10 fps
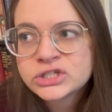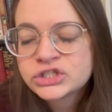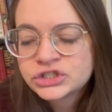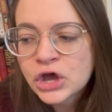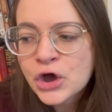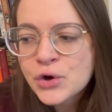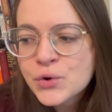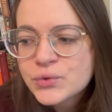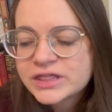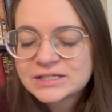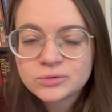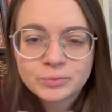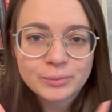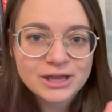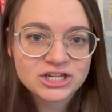So this will
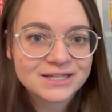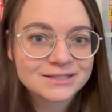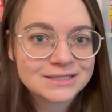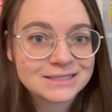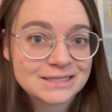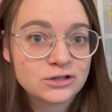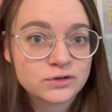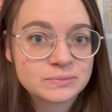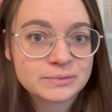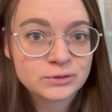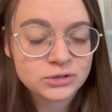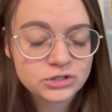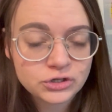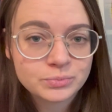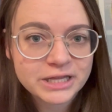be my chance to see those
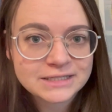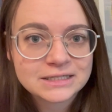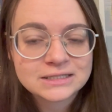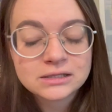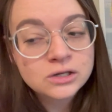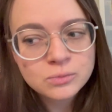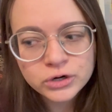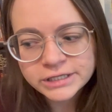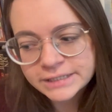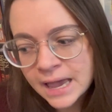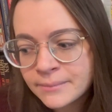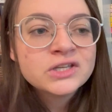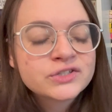two places a little more in depth.